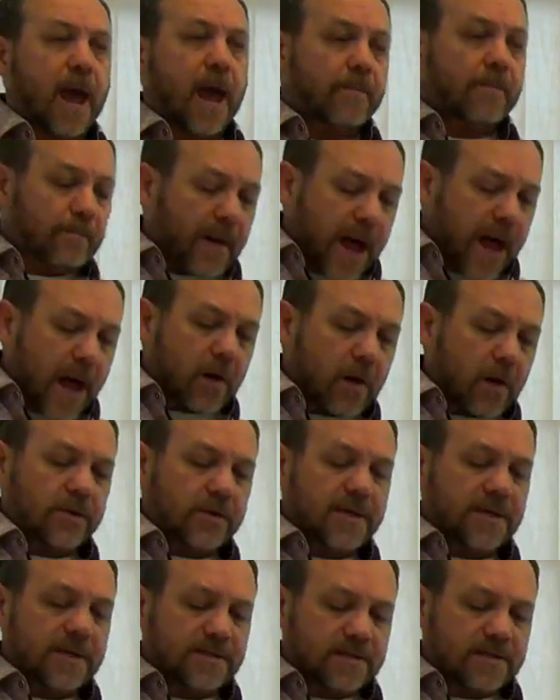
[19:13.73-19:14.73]
and
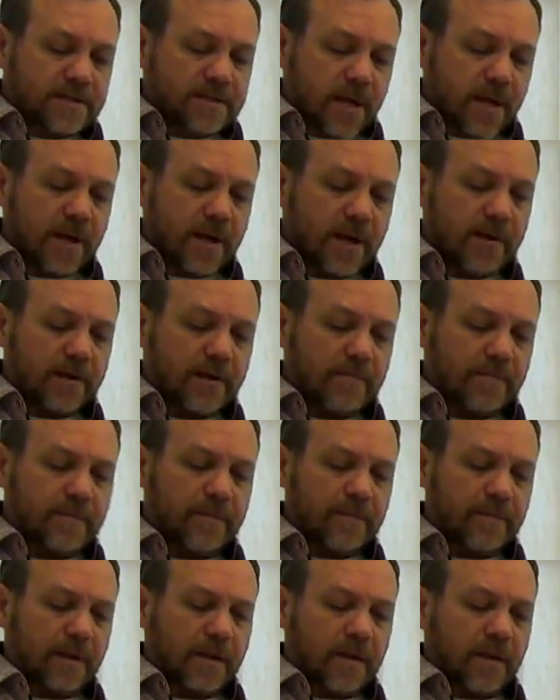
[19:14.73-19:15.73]
bound his son,
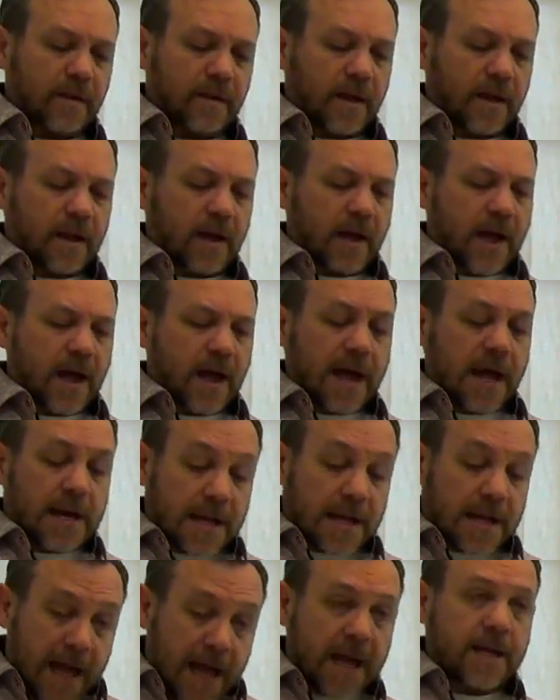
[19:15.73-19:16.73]

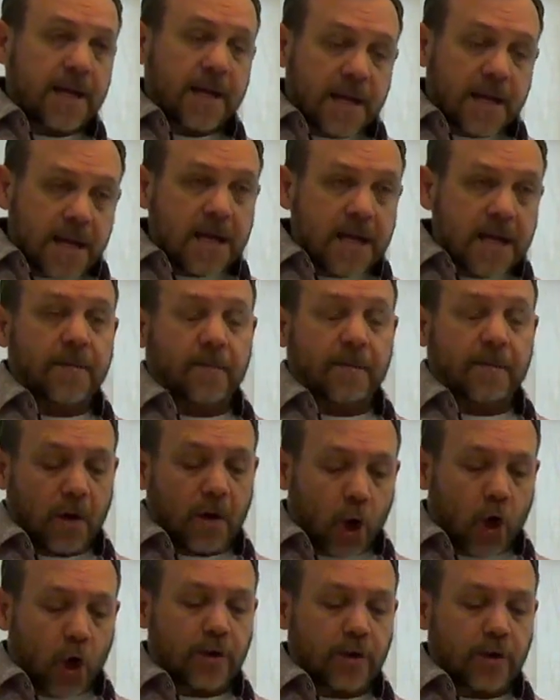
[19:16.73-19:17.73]
and laid him
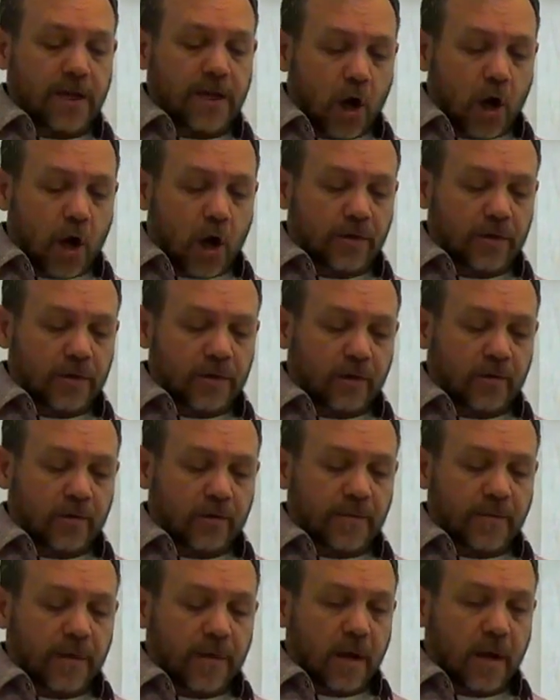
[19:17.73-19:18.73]
on the
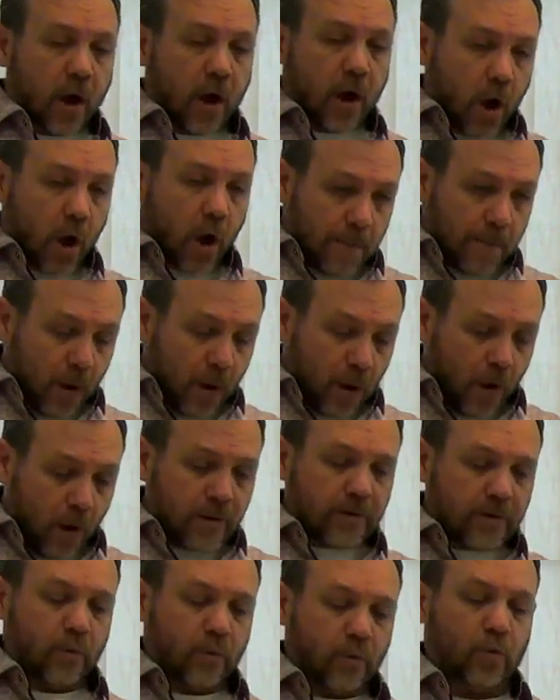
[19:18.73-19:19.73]
altar,
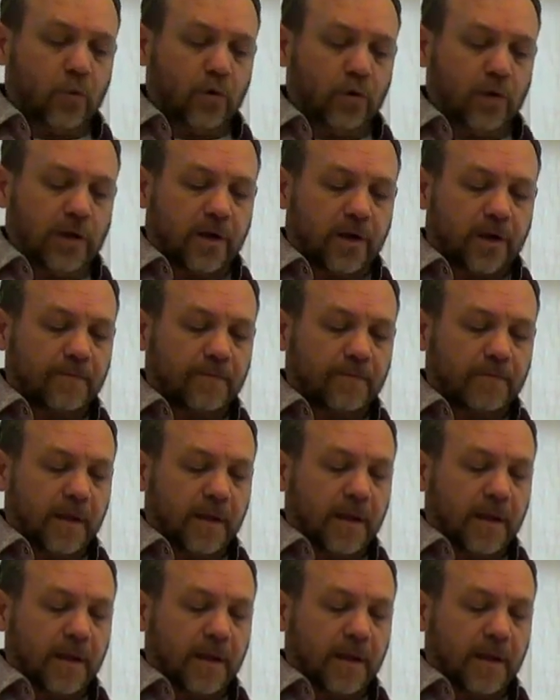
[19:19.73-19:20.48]
upon the wood.